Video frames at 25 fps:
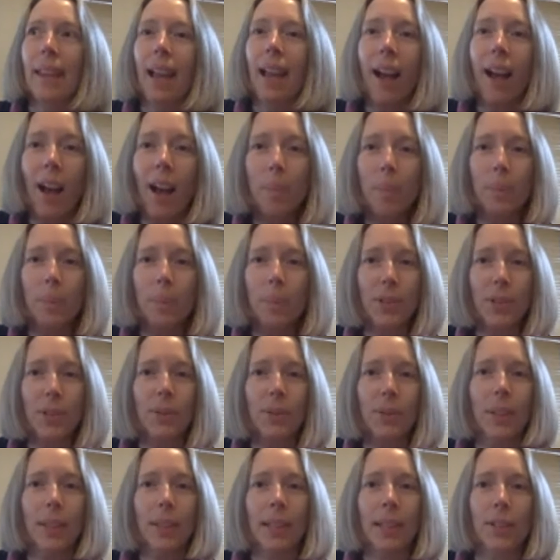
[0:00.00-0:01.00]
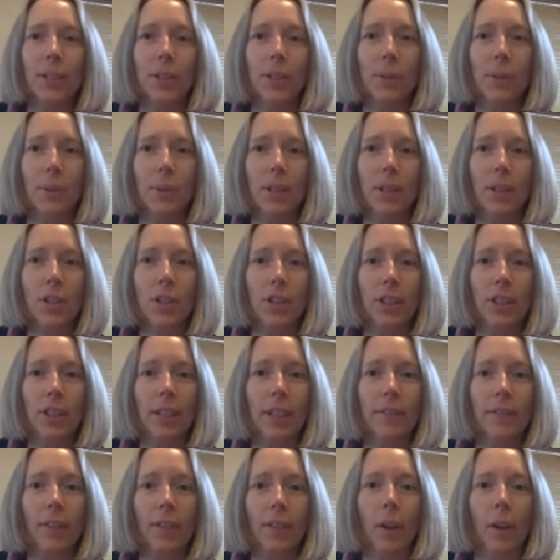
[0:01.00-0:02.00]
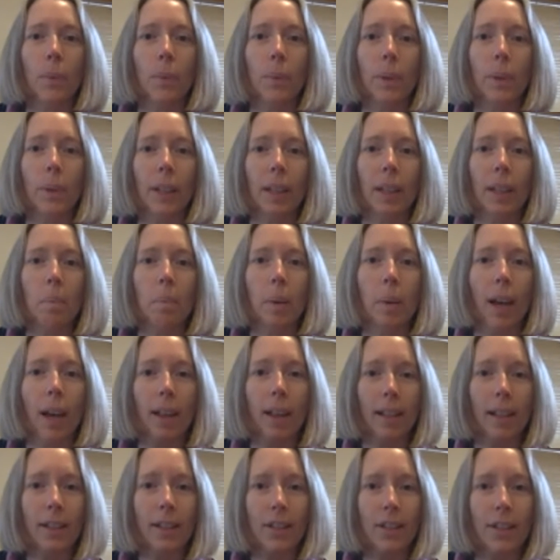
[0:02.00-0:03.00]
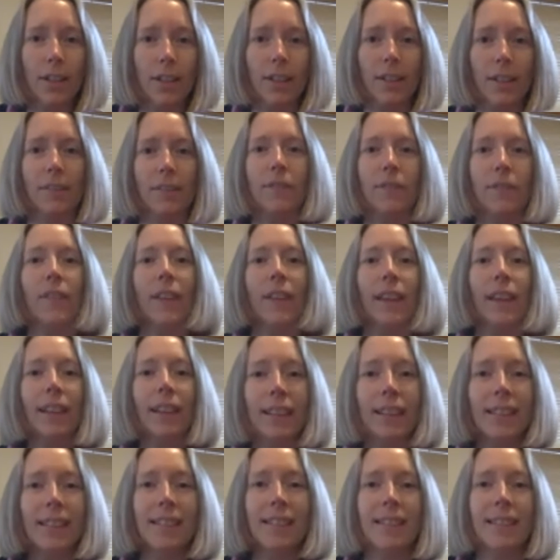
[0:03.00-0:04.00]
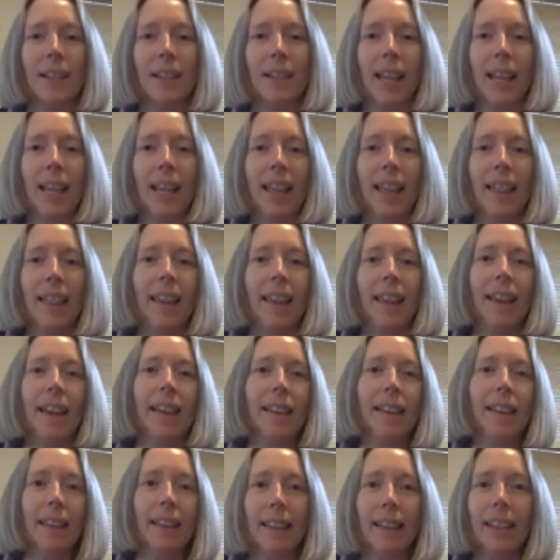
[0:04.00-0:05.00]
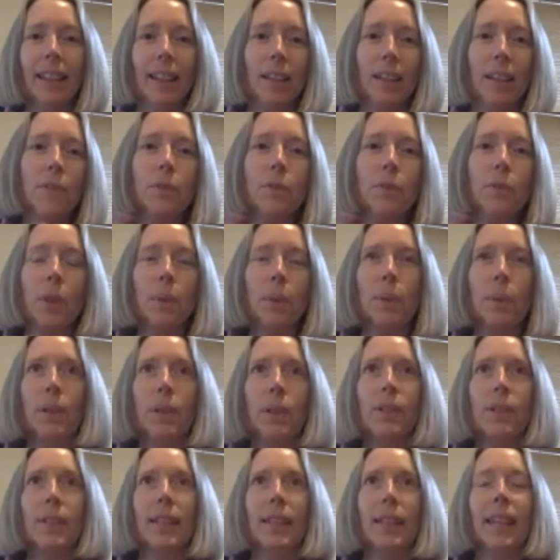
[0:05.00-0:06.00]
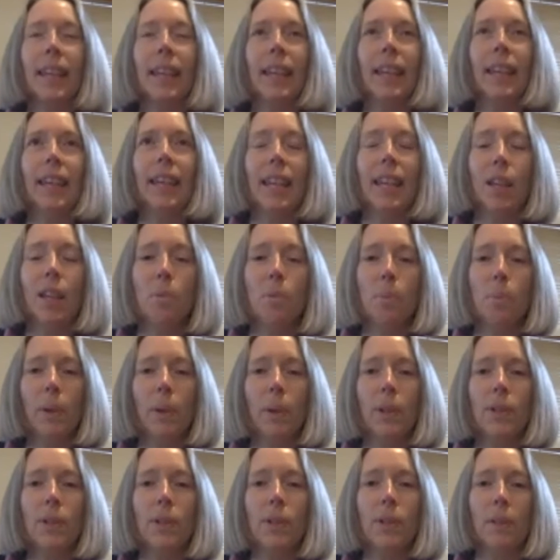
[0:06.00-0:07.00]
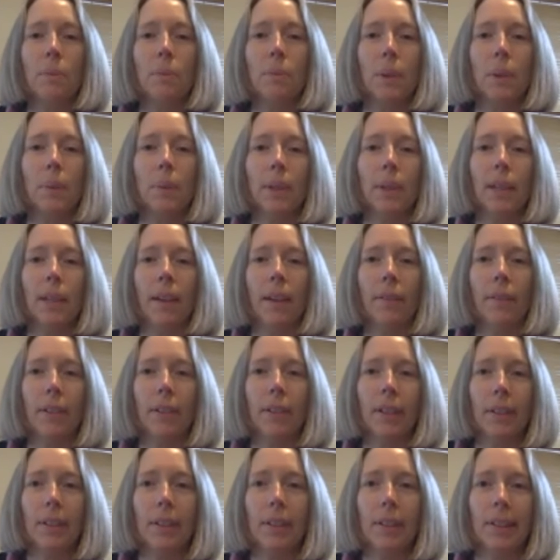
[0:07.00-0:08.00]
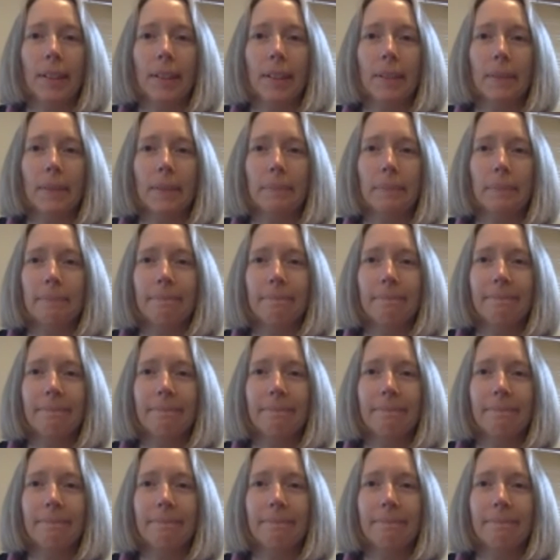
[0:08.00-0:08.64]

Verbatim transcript: opportunity to achieve a really polished effect that like if we were singing in person we would never um,